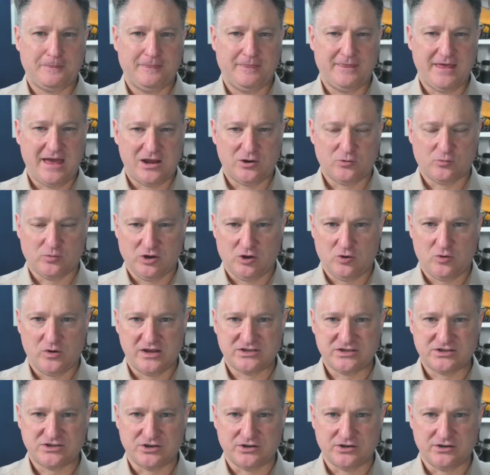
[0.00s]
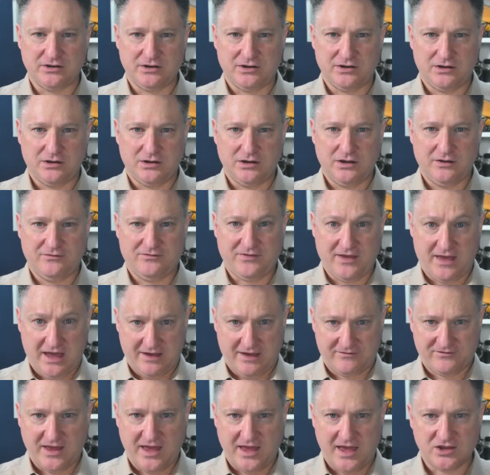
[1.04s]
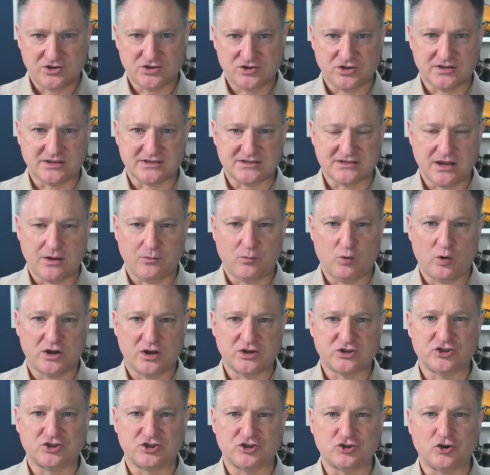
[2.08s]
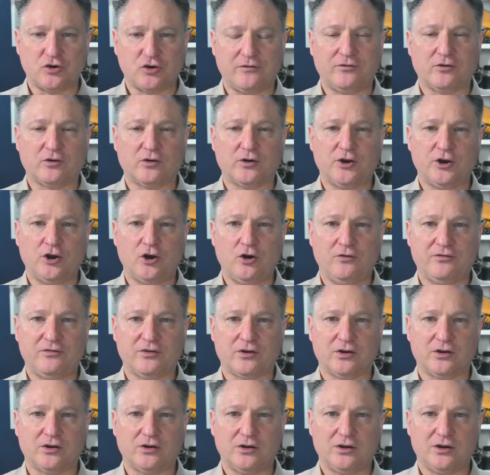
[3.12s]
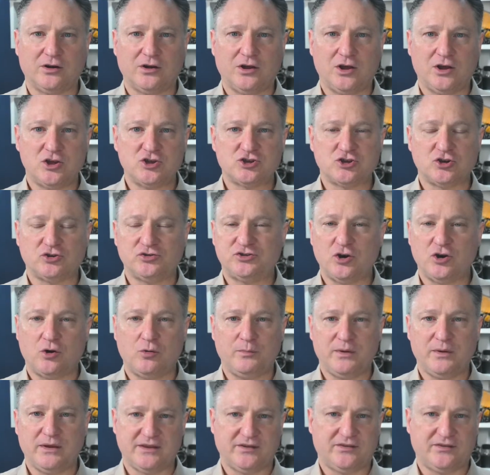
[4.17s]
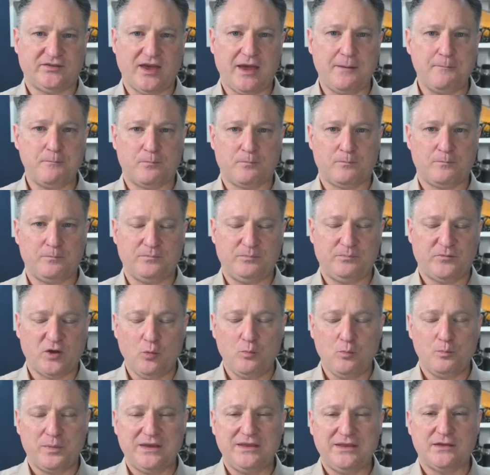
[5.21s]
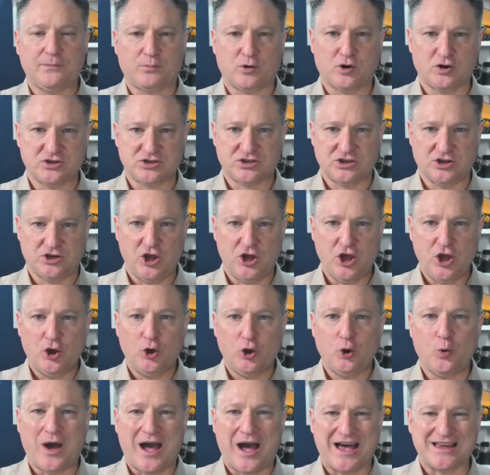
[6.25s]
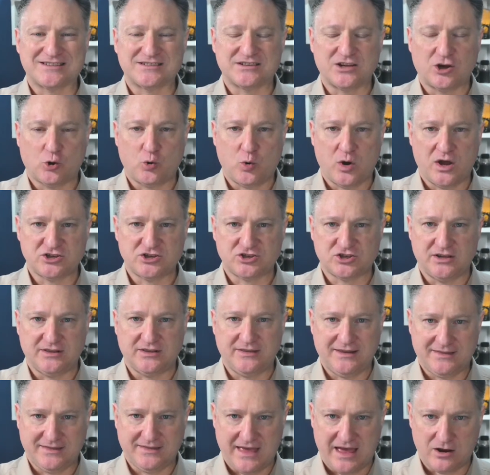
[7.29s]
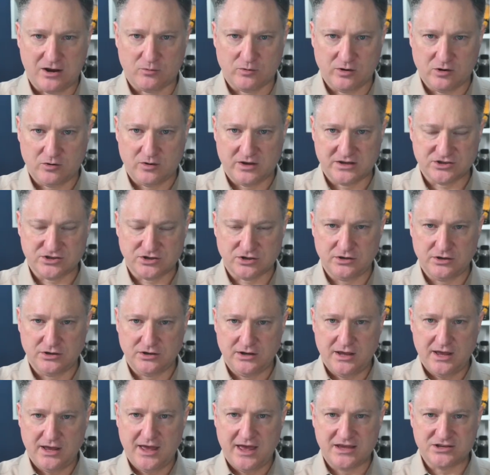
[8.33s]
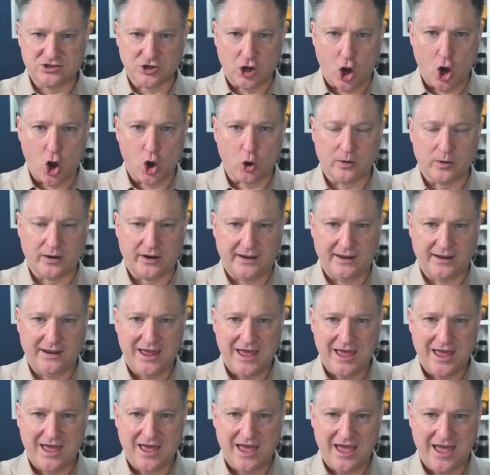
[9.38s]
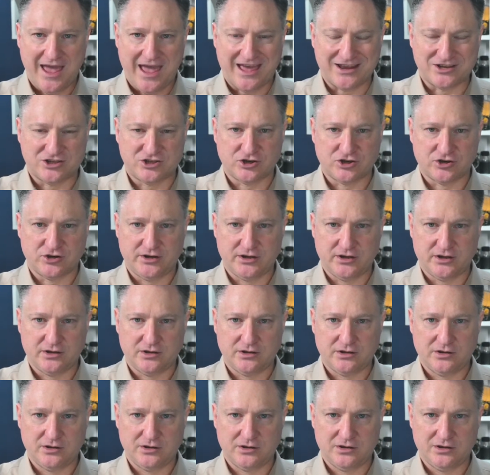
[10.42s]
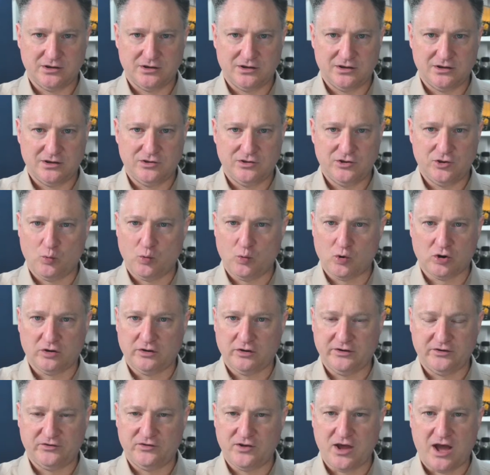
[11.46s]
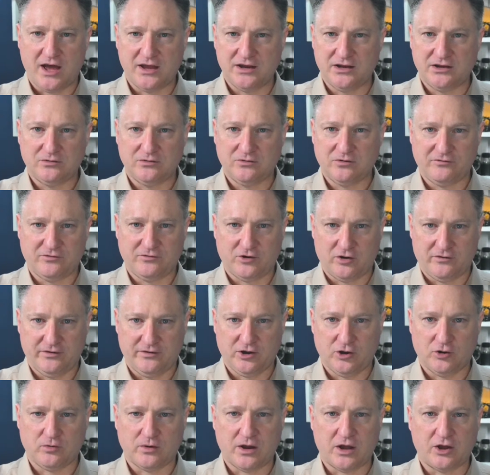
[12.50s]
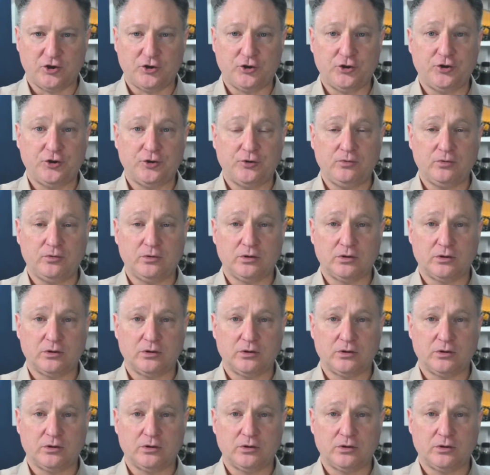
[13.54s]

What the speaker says: that requester if they have to answer the same questions over and over. So don't be the person who asks a question that requester has already answered. The world is not revolving around you.